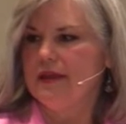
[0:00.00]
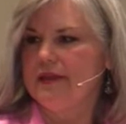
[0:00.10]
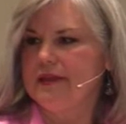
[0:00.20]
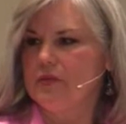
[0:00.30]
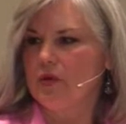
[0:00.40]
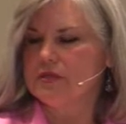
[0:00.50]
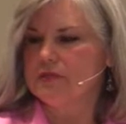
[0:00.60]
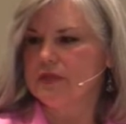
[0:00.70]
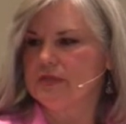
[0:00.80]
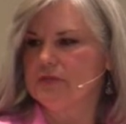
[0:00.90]
and he wants
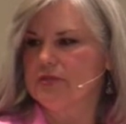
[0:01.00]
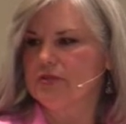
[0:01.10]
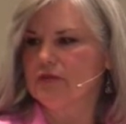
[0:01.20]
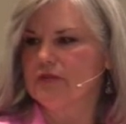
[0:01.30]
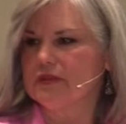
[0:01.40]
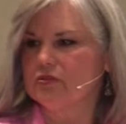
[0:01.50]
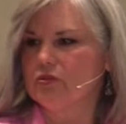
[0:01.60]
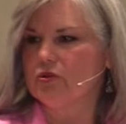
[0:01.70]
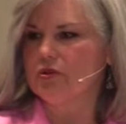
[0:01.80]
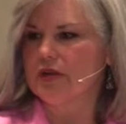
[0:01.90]
me to be serving the
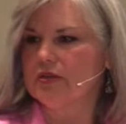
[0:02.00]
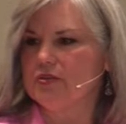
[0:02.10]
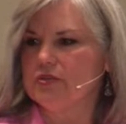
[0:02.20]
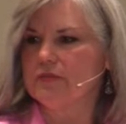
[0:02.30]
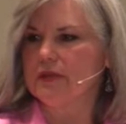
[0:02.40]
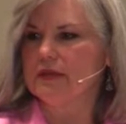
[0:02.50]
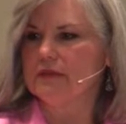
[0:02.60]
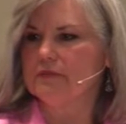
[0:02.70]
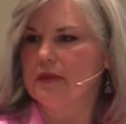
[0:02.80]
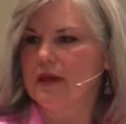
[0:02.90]
lord and using my
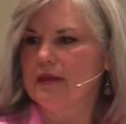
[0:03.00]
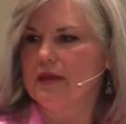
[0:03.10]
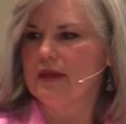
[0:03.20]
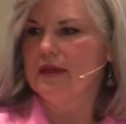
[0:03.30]
my